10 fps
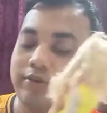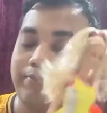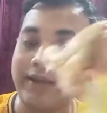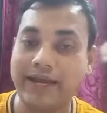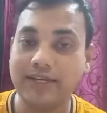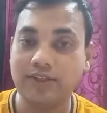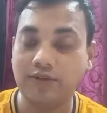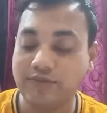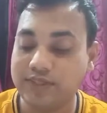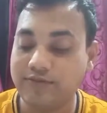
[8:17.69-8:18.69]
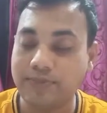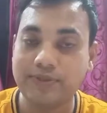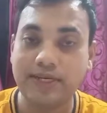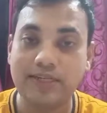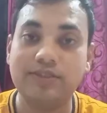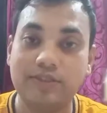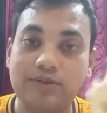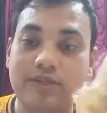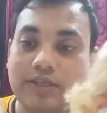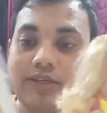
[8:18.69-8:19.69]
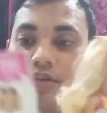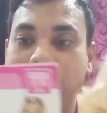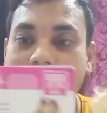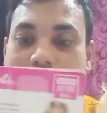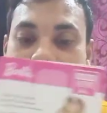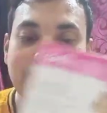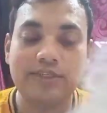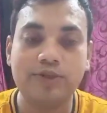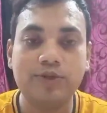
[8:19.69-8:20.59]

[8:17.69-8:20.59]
the packaging of this website is good, I must say.